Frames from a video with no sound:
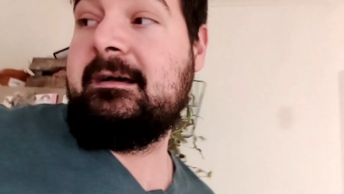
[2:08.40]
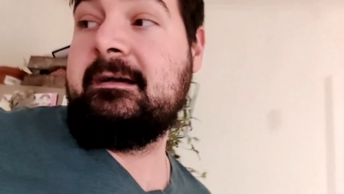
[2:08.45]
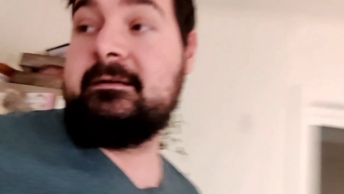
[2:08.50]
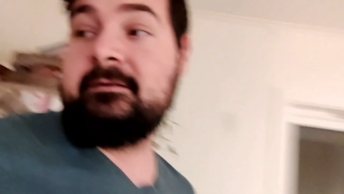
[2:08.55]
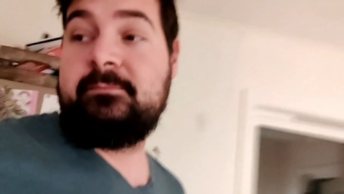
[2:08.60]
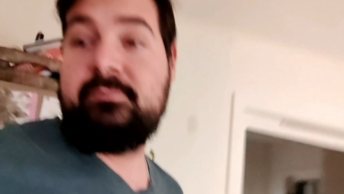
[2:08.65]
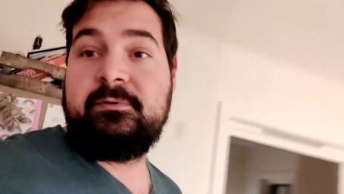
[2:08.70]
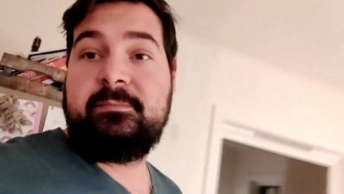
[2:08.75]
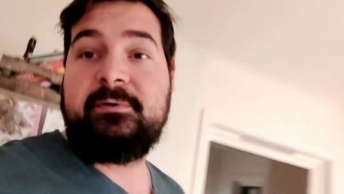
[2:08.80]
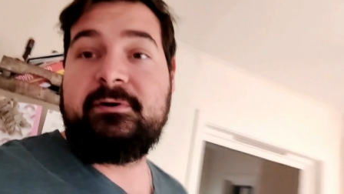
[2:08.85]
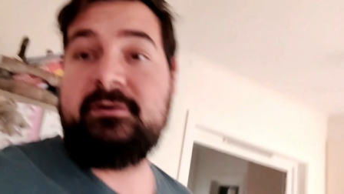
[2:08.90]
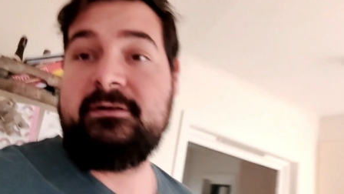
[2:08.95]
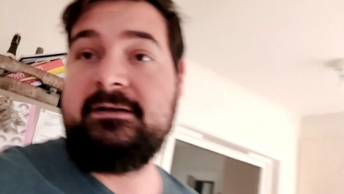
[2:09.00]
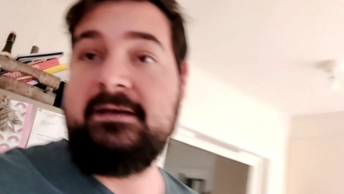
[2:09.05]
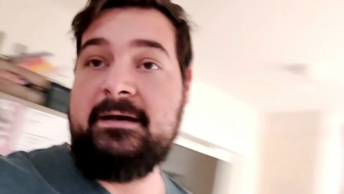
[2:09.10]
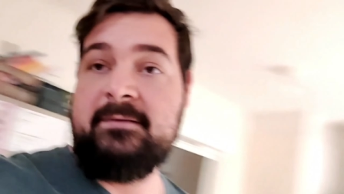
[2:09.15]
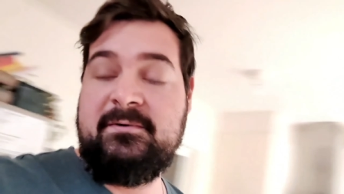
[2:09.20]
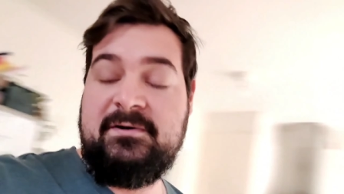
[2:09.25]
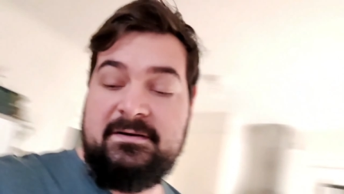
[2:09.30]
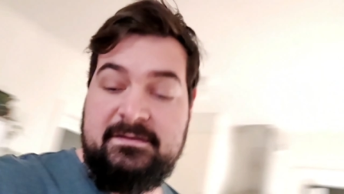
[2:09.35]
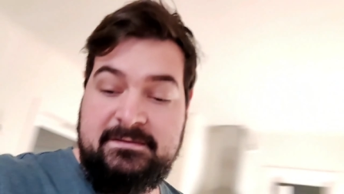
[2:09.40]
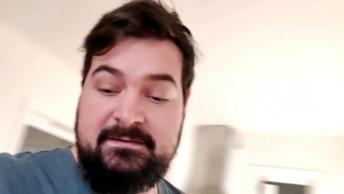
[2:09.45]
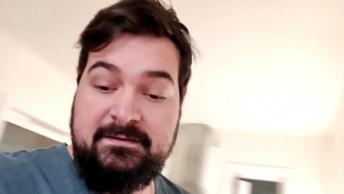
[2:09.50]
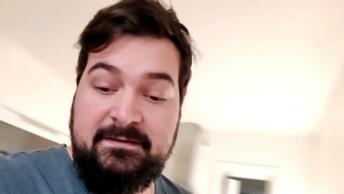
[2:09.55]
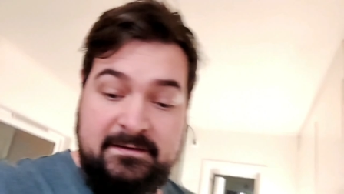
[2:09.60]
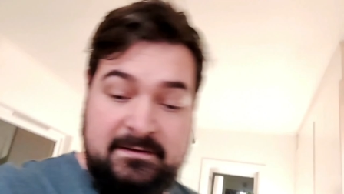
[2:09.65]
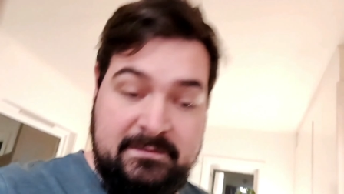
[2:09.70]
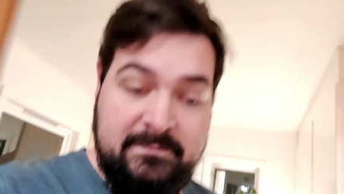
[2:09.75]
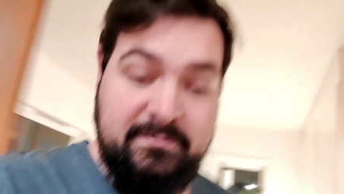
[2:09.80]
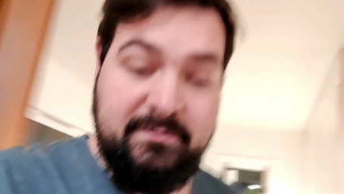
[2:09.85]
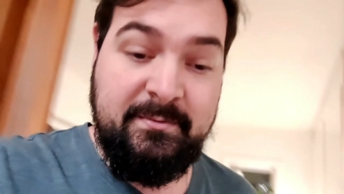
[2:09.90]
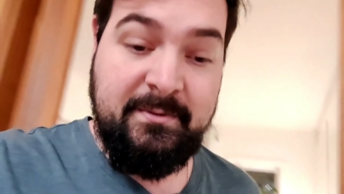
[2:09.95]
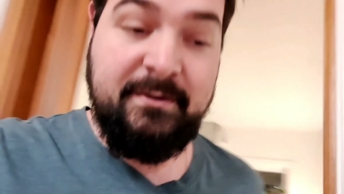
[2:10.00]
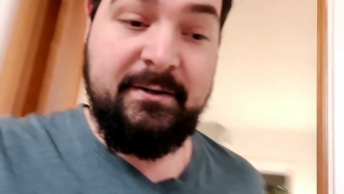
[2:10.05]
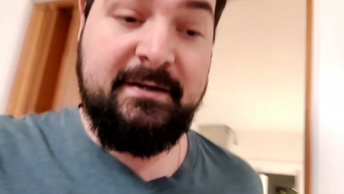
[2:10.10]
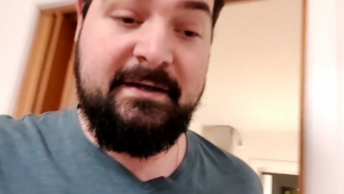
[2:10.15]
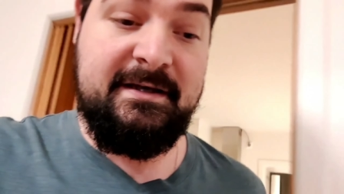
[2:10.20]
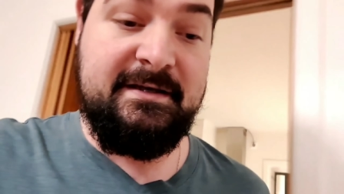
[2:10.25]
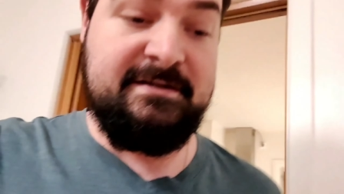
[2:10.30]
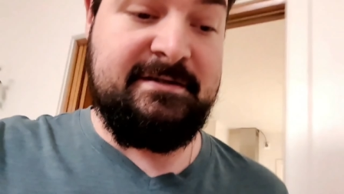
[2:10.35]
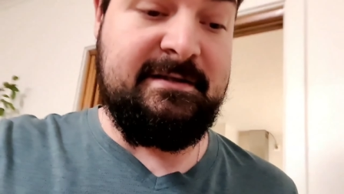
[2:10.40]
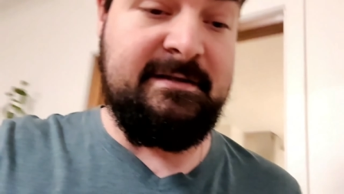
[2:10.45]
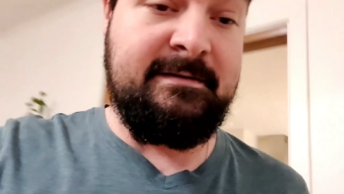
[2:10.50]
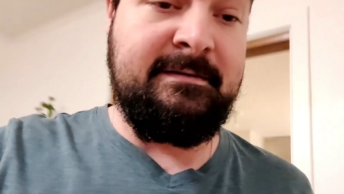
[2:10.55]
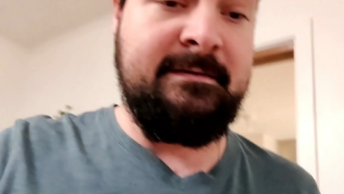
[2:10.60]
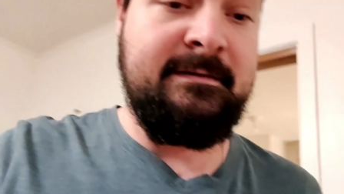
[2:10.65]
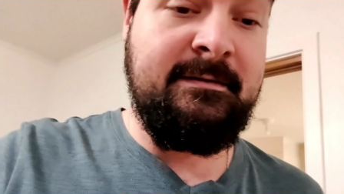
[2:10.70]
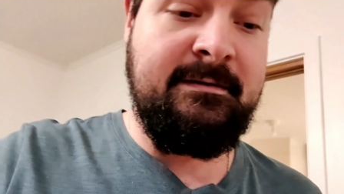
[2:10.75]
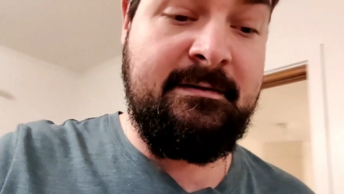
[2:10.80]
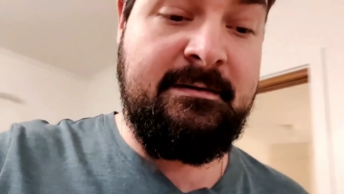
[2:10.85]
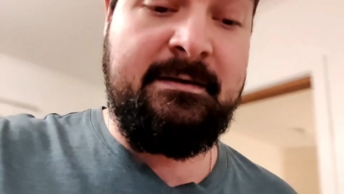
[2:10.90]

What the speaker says: I'm gonna prepare the camera, I'm gonna prepare the kitchen.